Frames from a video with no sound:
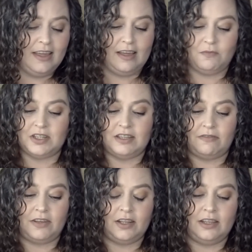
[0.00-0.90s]
Would
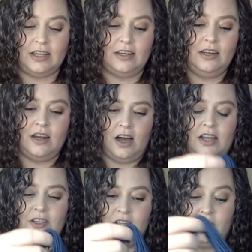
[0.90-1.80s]
definitely
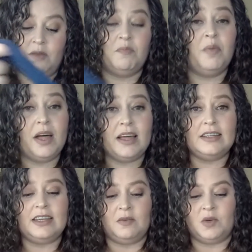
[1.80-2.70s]
not do it. But
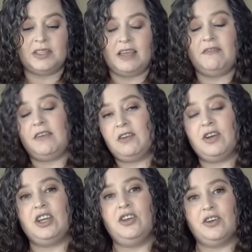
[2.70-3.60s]
it was a
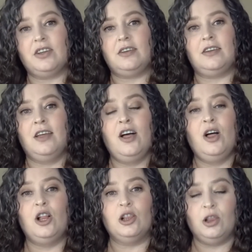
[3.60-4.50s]
very good
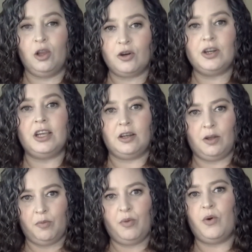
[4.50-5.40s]
learning
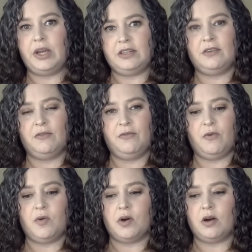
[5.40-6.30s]
point
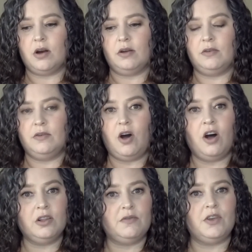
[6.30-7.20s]
for
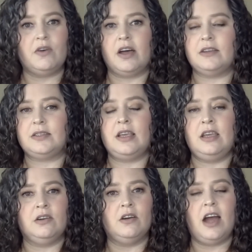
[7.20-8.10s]
all of you guys
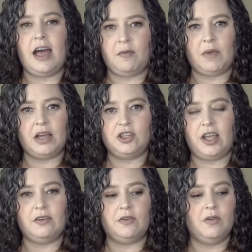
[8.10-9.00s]
here at my
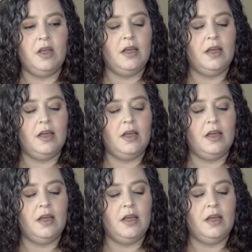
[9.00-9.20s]
channel.